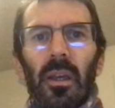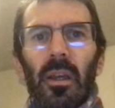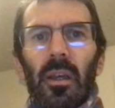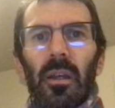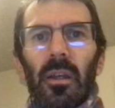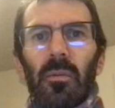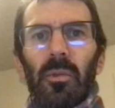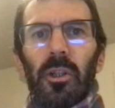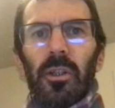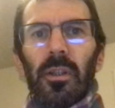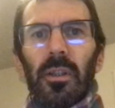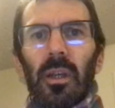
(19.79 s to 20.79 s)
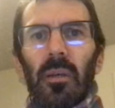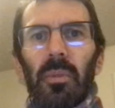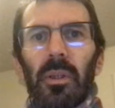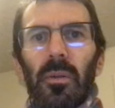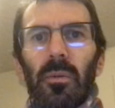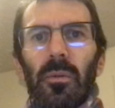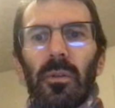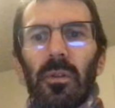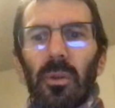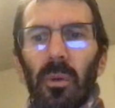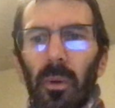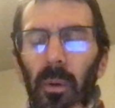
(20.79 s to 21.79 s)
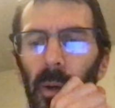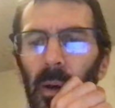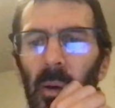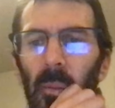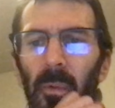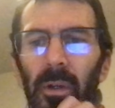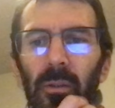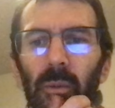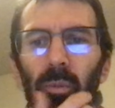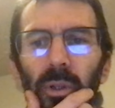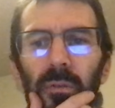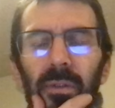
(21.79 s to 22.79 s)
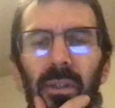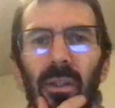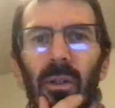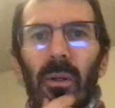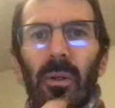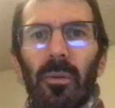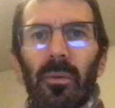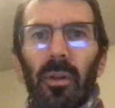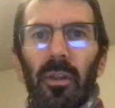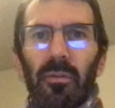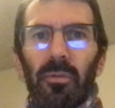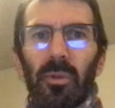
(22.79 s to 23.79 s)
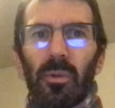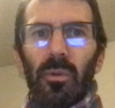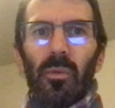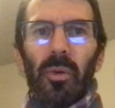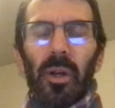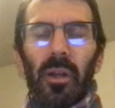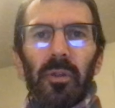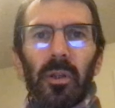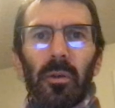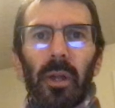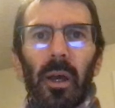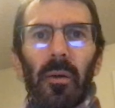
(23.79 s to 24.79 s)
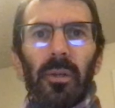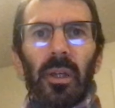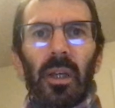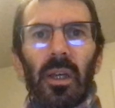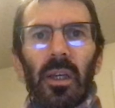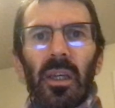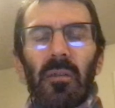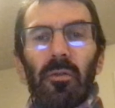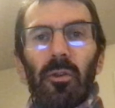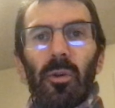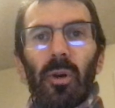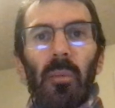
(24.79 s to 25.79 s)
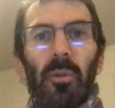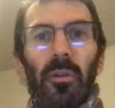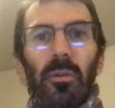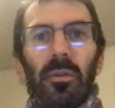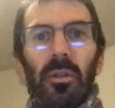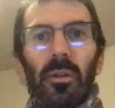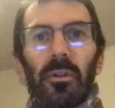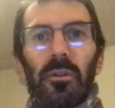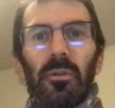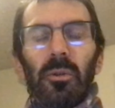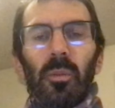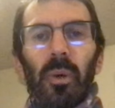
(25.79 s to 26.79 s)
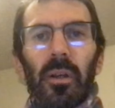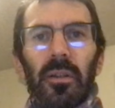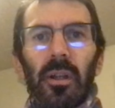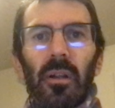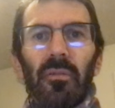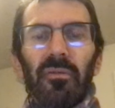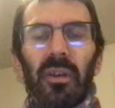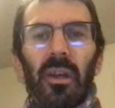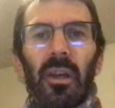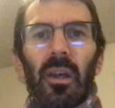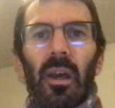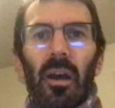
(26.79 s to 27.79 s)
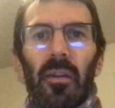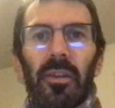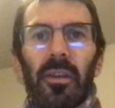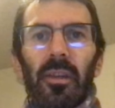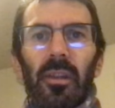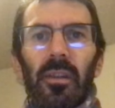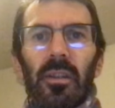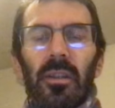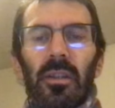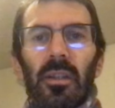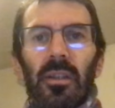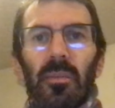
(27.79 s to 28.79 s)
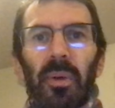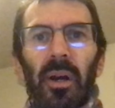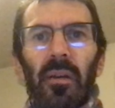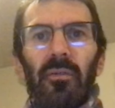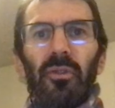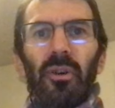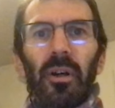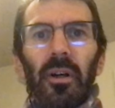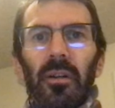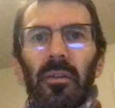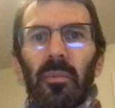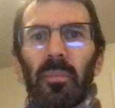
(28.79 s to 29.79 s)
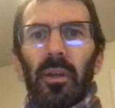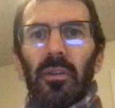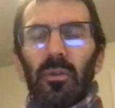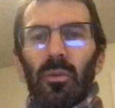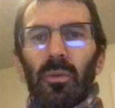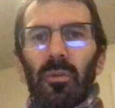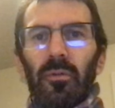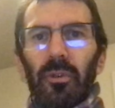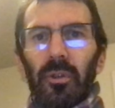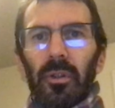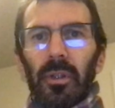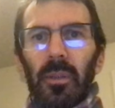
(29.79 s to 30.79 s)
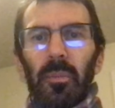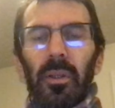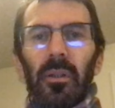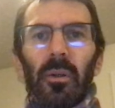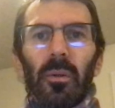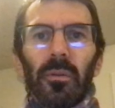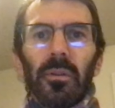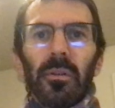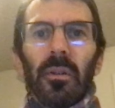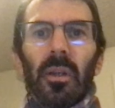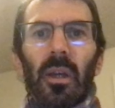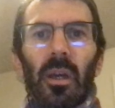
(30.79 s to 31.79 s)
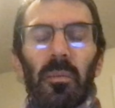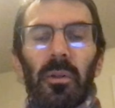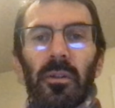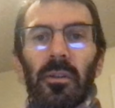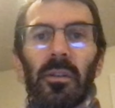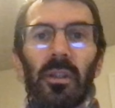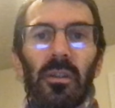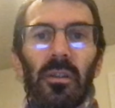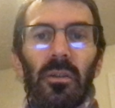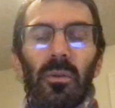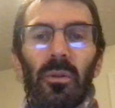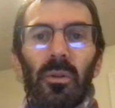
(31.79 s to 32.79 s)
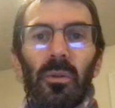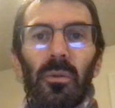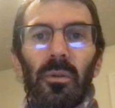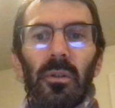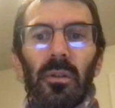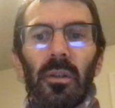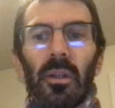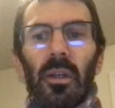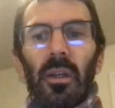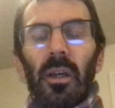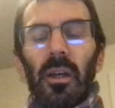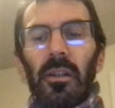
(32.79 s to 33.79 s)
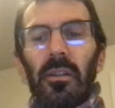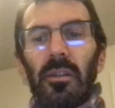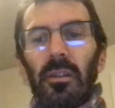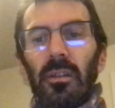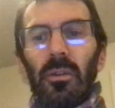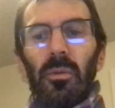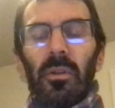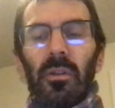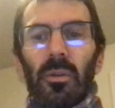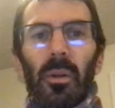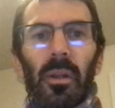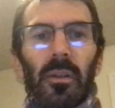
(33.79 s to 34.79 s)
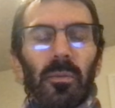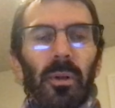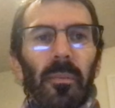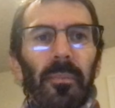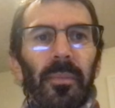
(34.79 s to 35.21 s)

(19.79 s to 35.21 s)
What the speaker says: in which this can be used. So I'm going to briefly go through what I figured out. Even though I'm not using RStudio myself, I think that this is by far the best tool for keeping notes because it's easy to use and it's easy to install as well.